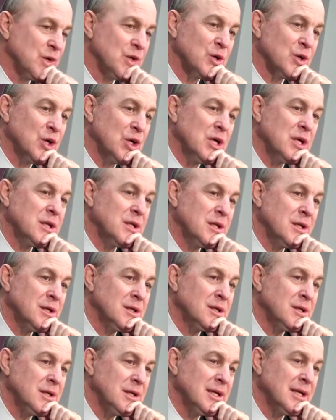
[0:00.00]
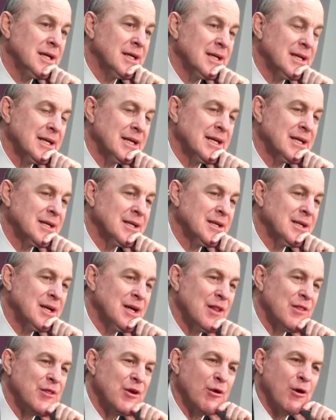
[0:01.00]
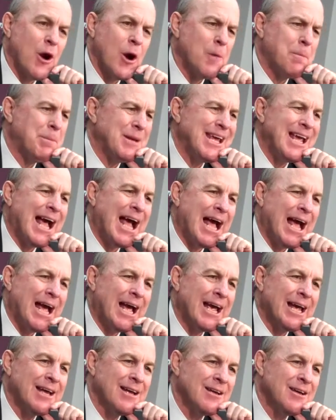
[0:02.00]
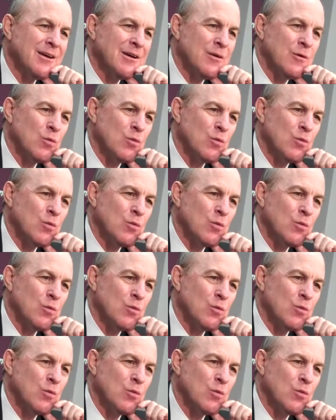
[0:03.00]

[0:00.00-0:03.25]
They're good. And their RPI